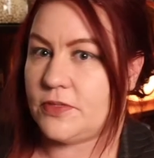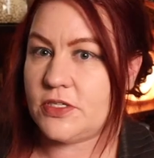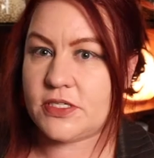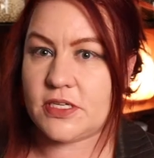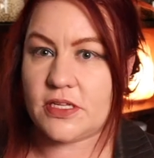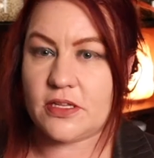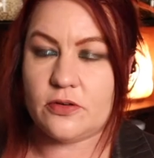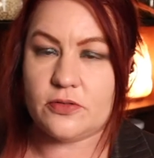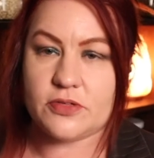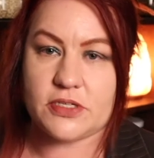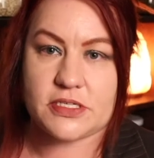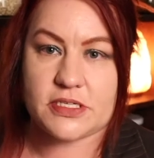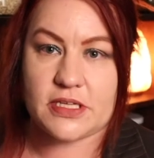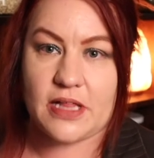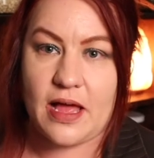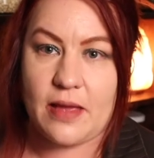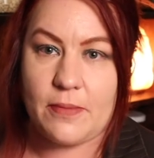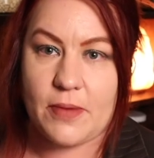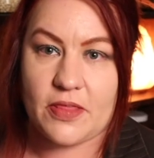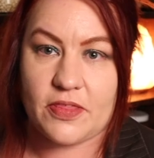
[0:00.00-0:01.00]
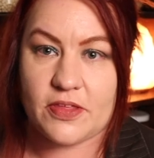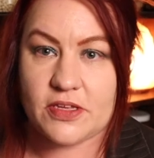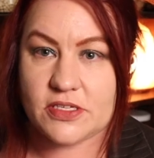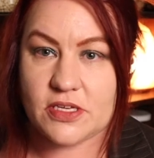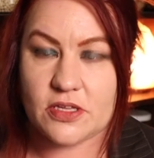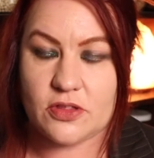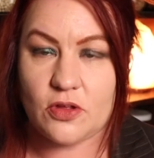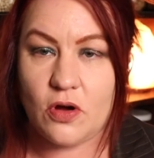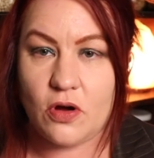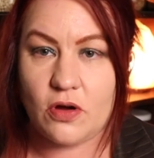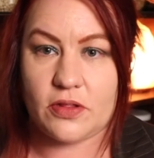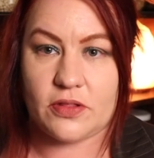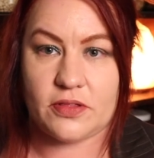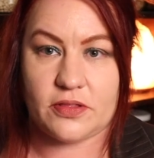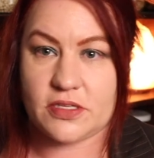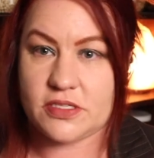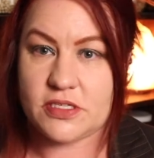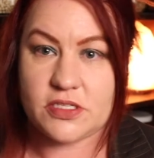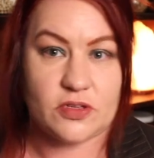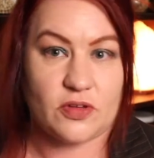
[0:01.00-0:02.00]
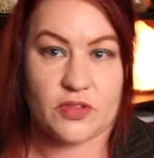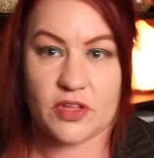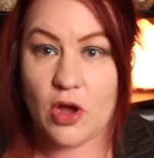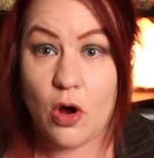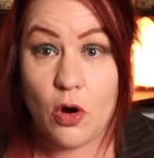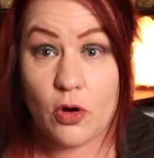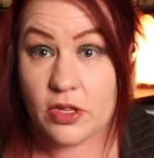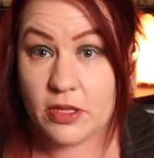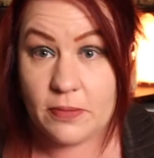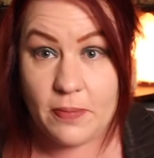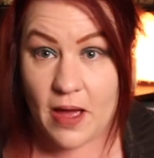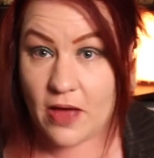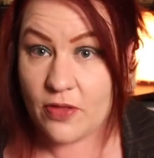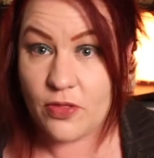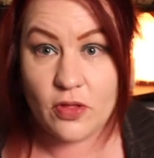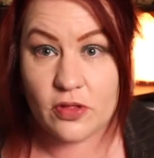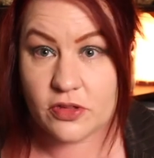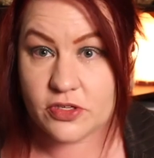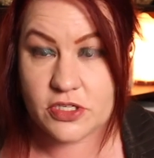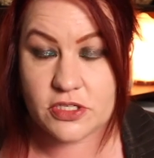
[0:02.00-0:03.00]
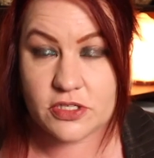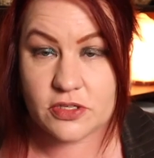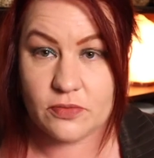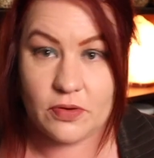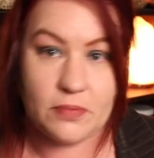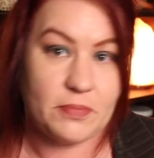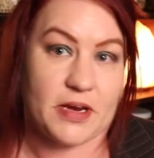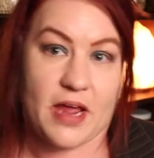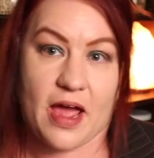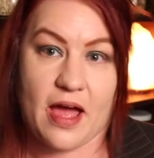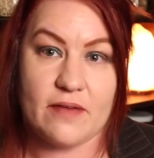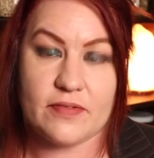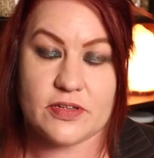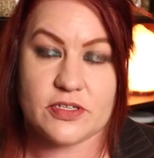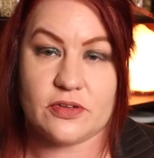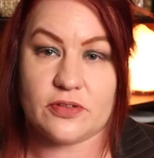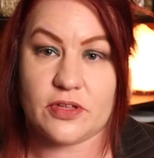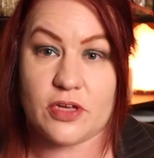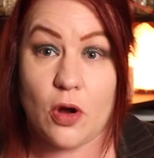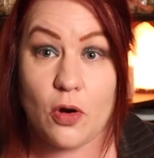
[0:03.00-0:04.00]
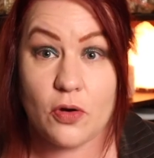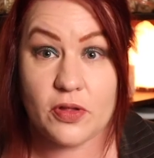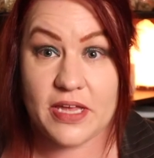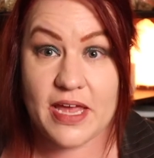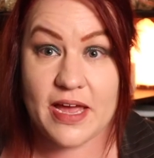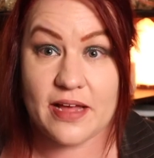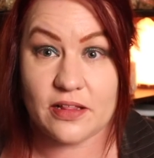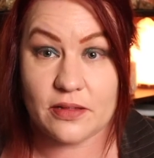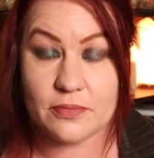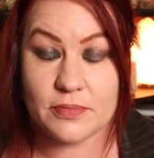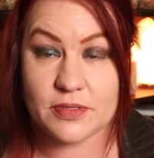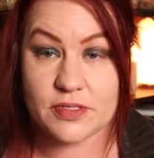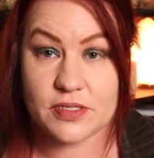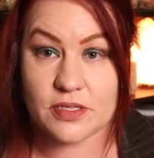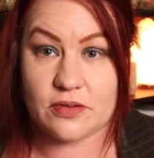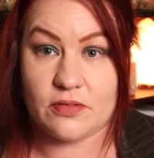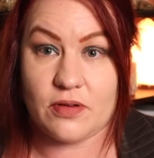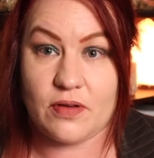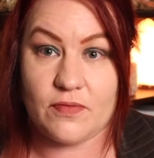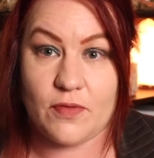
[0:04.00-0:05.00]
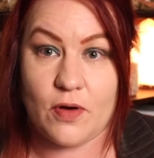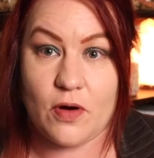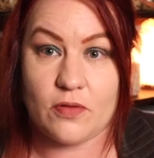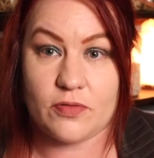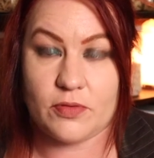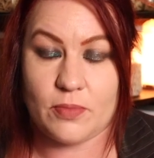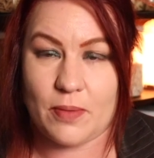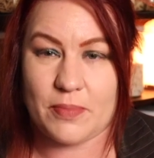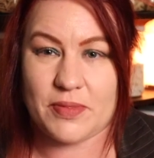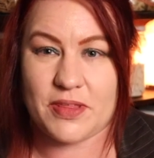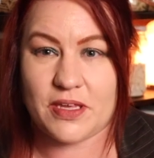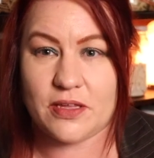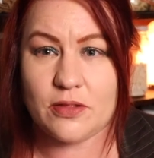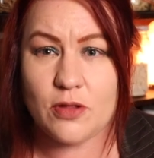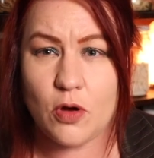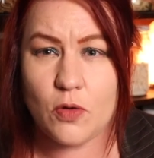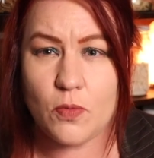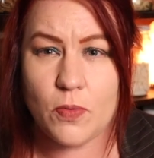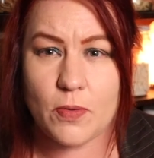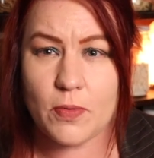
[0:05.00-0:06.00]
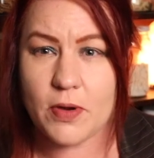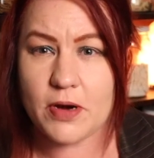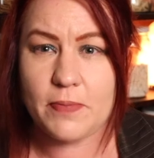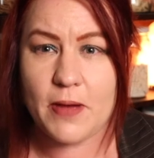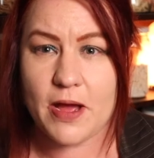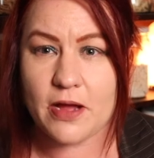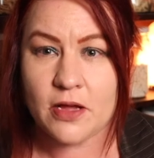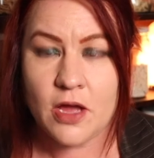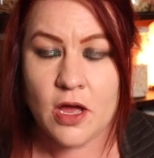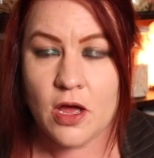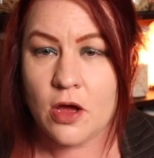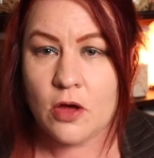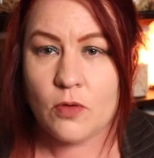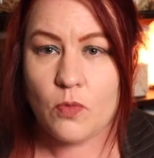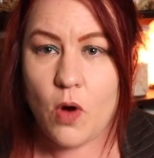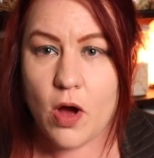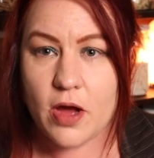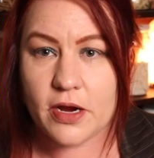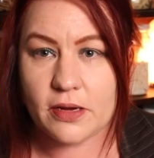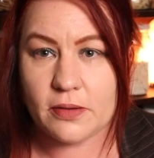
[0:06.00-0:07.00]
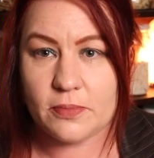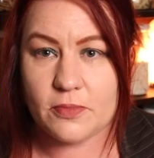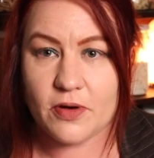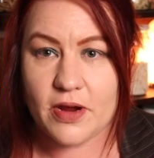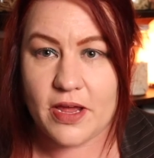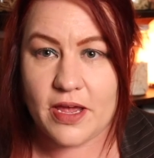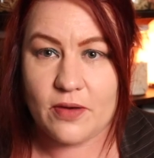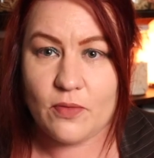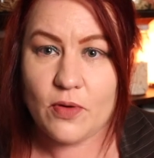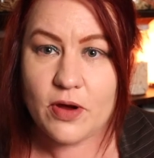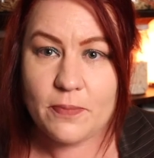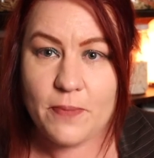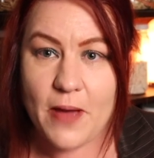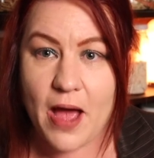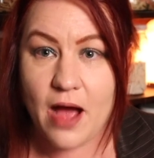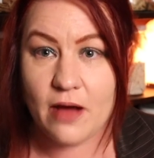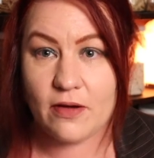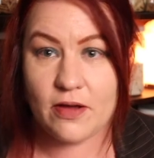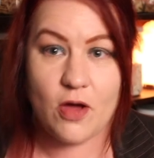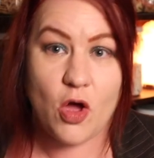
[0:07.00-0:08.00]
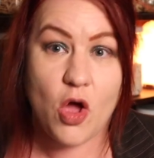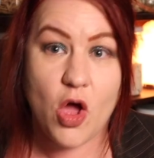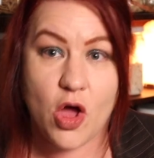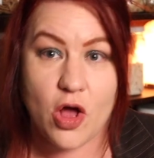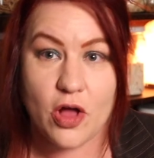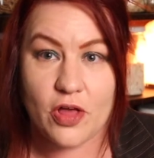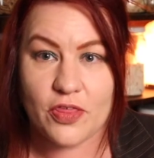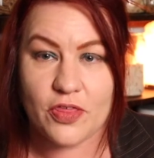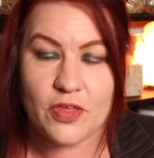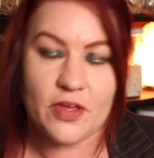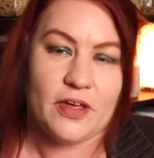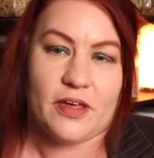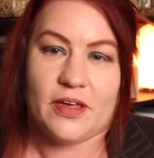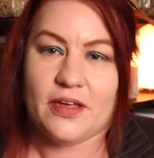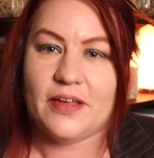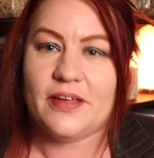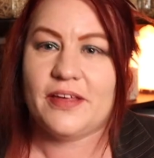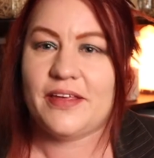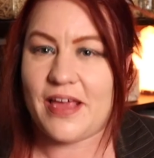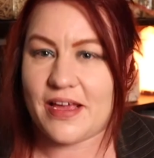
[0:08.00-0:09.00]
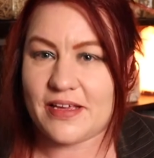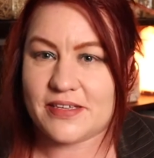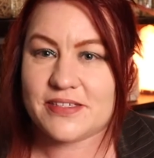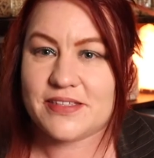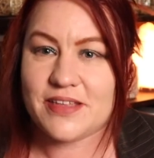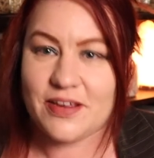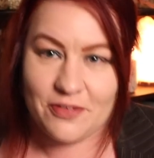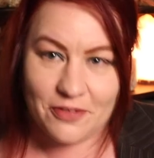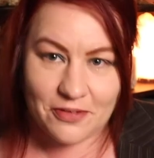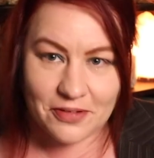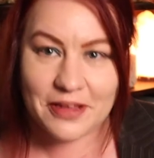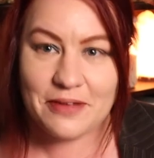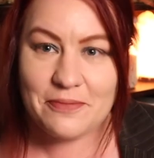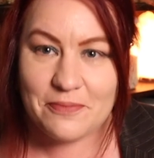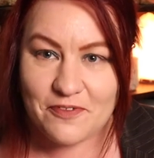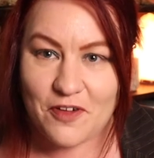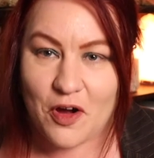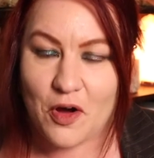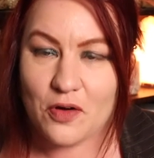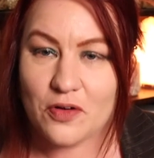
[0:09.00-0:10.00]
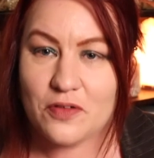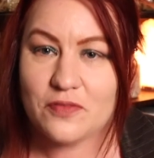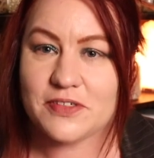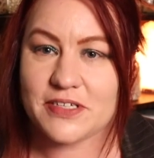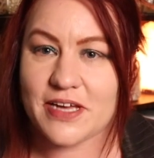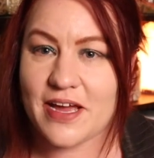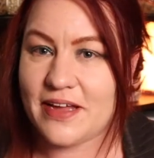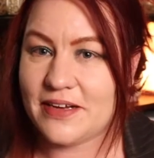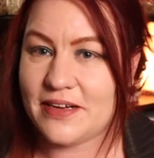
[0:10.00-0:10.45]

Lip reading: just a little disclaimer, this is not the only pathologies that women have. It's not the only elements that are involved. You might be thinking, oh, but what about water, Marie? What about earth? Yes, they're all involved,